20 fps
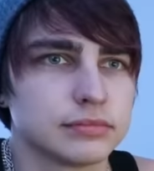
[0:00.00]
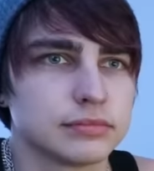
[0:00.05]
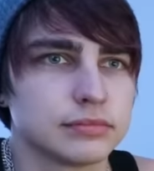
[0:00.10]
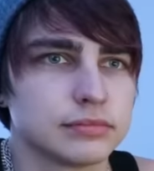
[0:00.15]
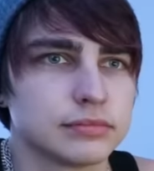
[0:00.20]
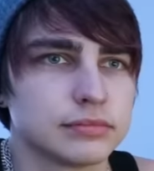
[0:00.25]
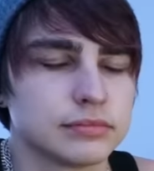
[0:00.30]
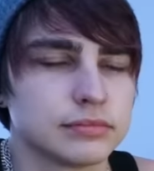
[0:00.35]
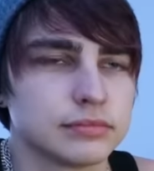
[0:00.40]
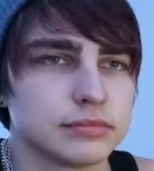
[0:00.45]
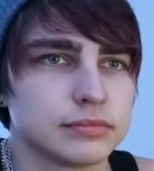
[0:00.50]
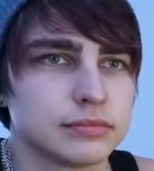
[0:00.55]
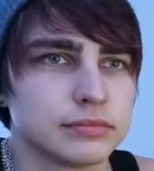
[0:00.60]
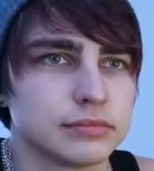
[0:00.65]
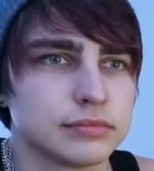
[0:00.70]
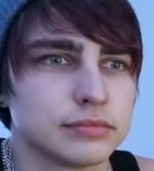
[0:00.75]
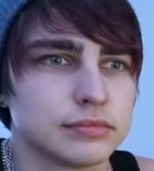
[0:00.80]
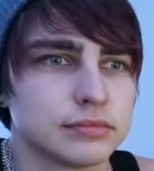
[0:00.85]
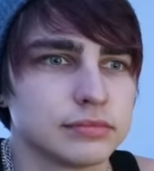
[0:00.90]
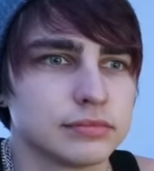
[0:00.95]

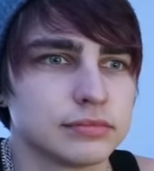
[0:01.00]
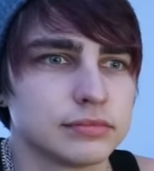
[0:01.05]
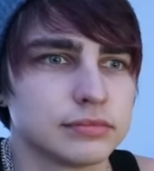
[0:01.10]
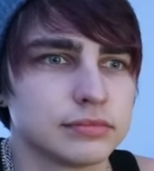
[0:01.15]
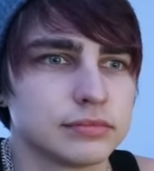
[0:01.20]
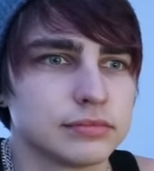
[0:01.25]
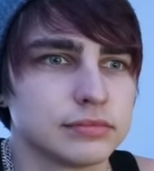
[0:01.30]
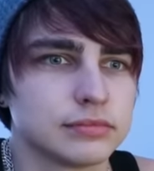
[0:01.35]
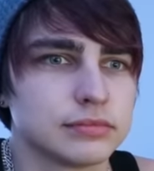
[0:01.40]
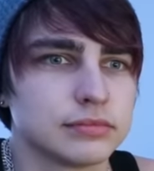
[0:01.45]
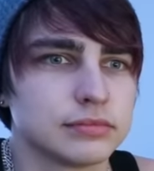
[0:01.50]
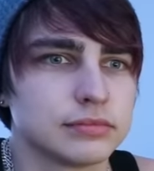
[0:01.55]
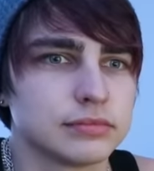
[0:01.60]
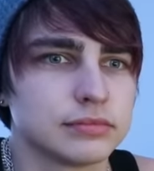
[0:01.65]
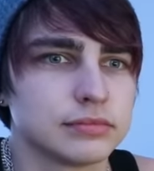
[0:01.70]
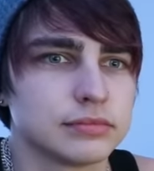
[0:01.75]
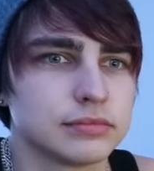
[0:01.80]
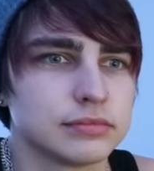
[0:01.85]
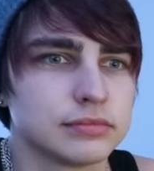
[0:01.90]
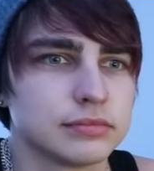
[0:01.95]

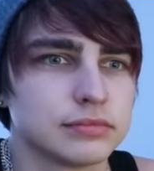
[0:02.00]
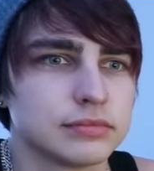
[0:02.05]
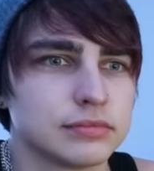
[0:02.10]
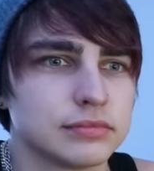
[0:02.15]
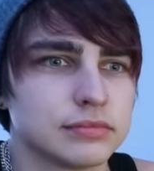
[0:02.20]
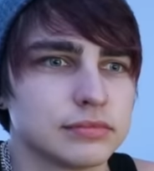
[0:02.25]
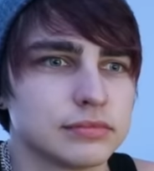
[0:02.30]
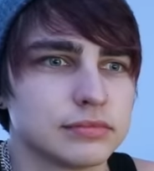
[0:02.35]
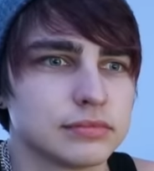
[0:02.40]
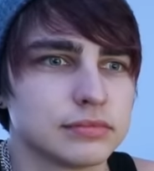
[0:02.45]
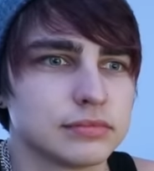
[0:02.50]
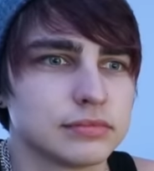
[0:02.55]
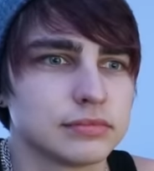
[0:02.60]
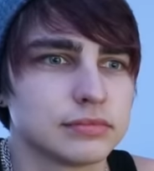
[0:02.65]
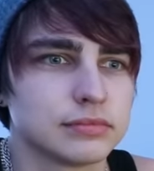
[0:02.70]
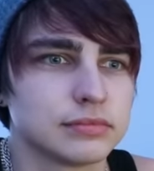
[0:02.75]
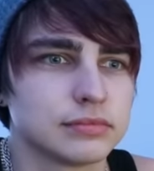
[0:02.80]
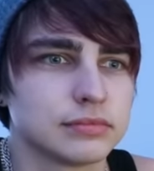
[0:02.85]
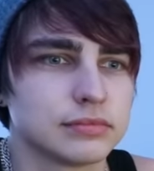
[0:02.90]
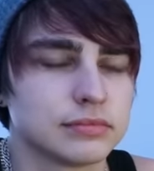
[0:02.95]

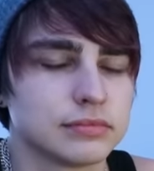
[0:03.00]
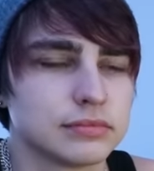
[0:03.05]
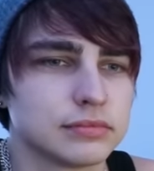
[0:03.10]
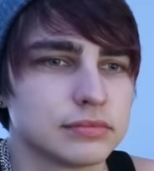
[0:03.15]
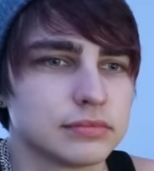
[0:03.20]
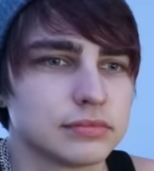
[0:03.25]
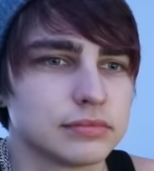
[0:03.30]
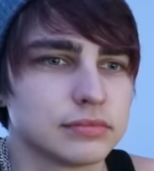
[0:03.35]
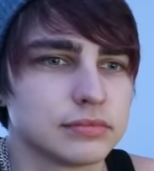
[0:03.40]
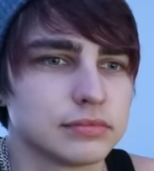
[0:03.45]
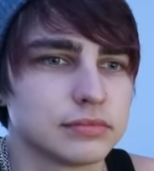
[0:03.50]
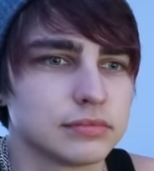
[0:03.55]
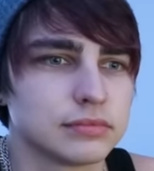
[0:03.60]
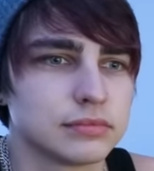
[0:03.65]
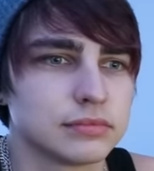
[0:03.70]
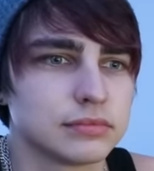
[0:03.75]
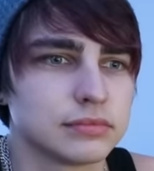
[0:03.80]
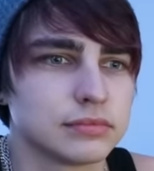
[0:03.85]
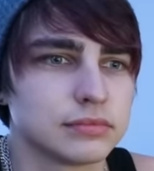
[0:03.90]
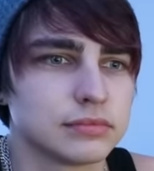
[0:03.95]

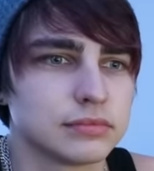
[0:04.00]
(silent)